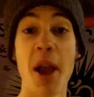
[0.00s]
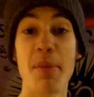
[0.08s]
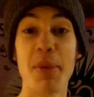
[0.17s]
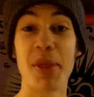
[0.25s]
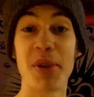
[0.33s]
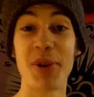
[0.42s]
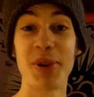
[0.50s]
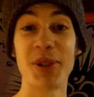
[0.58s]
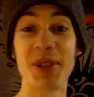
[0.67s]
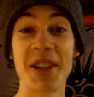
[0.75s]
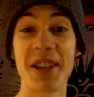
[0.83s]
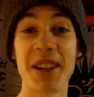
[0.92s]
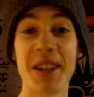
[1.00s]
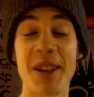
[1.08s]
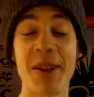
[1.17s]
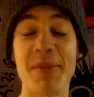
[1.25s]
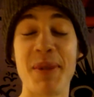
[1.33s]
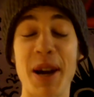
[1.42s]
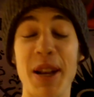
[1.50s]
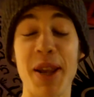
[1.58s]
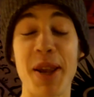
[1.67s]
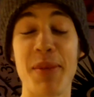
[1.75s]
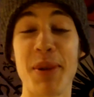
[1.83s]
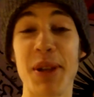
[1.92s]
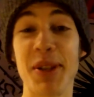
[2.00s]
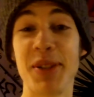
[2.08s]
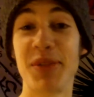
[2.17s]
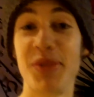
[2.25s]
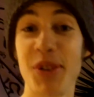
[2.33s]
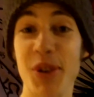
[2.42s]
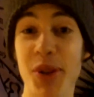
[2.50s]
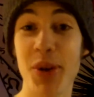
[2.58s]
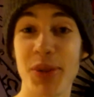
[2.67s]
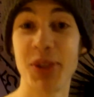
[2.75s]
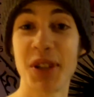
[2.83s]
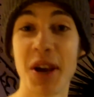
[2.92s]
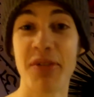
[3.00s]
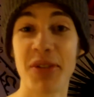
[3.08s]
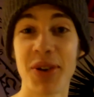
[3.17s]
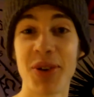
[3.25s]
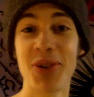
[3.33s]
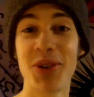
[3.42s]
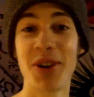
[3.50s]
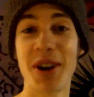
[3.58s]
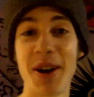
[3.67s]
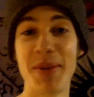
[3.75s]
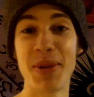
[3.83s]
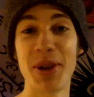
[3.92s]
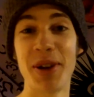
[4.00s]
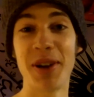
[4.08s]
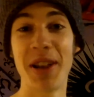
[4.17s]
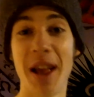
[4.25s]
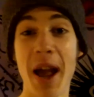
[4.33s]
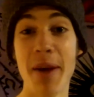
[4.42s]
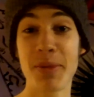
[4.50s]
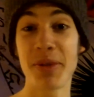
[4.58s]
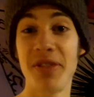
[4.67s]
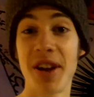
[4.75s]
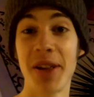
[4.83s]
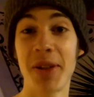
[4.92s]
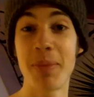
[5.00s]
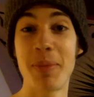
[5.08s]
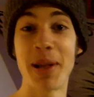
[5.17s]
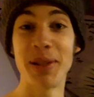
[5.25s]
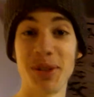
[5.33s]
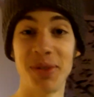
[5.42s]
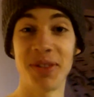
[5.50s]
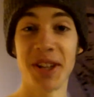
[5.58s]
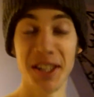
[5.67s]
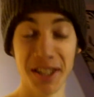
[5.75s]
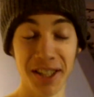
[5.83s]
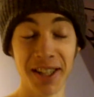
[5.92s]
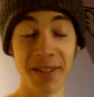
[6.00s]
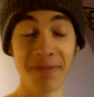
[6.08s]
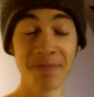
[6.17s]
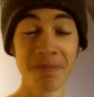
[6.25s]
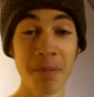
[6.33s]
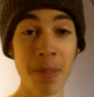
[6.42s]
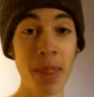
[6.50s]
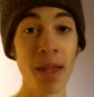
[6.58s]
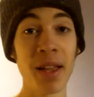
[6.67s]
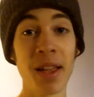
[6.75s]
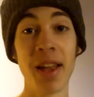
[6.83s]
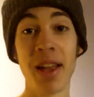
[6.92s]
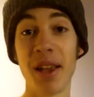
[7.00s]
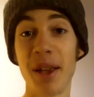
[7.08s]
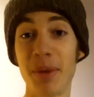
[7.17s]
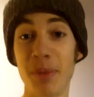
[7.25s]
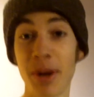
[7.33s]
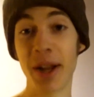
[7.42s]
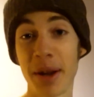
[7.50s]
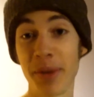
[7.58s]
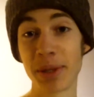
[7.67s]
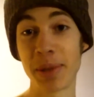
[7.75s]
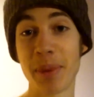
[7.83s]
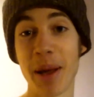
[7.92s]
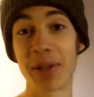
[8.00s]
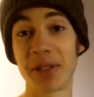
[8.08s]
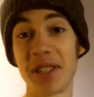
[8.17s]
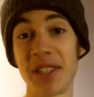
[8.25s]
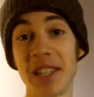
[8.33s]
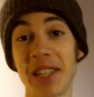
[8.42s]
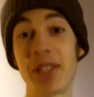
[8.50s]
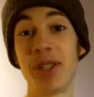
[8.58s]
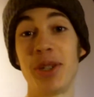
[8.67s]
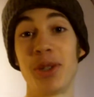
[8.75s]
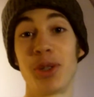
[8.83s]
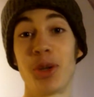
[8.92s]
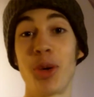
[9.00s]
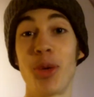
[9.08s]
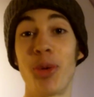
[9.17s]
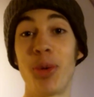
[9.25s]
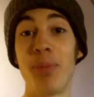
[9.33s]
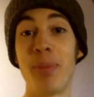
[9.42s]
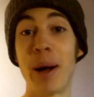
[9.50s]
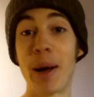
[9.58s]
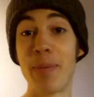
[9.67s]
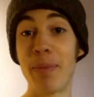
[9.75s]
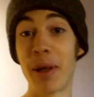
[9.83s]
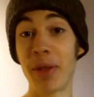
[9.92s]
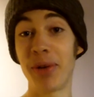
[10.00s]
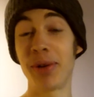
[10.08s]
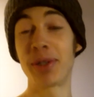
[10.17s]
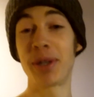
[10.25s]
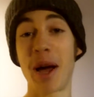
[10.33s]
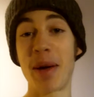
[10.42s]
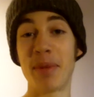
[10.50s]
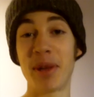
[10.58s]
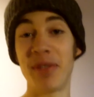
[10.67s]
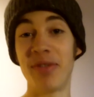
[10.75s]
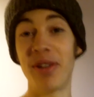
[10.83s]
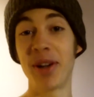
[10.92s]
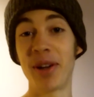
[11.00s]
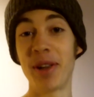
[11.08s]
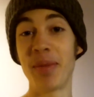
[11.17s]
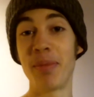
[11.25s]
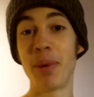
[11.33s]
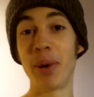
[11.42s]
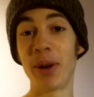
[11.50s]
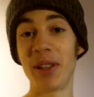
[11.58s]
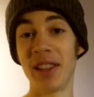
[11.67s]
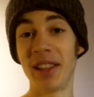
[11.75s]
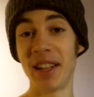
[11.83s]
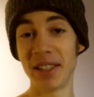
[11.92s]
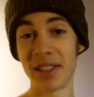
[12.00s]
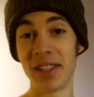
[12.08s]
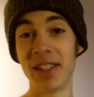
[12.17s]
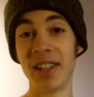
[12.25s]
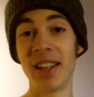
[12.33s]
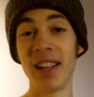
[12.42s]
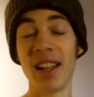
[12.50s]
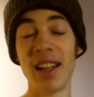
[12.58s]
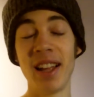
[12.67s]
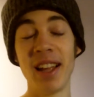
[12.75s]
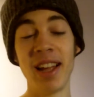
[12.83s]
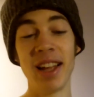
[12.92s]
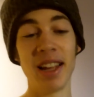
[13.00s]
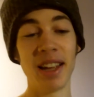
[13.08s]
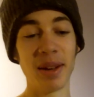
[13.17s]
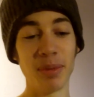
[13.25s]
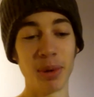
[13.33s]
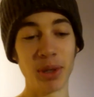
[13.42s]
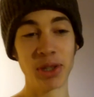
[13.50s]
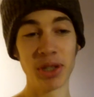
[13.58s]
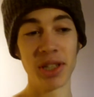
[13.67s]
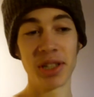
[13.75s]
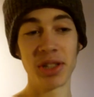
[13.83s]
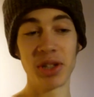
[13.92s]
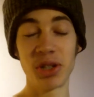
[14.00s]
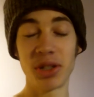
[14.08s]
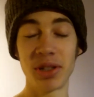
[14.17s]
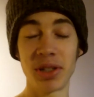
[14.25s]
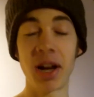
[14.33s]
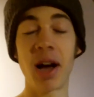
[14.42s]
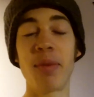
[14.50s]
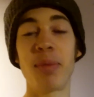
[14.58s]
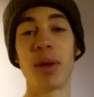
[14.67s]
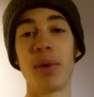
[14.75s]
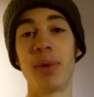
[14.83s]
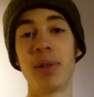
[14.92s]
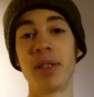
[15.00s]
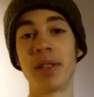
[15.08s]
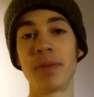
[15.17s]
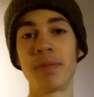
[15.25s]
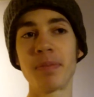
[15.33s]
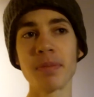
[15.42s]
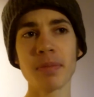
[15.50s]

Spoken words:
Happy Thursday. My name is Phil Osophical. I'm here in Happy Valley, Pennsylvania. And when I was about 6 years old, my mother taught me a very important lesson. And what she taught me was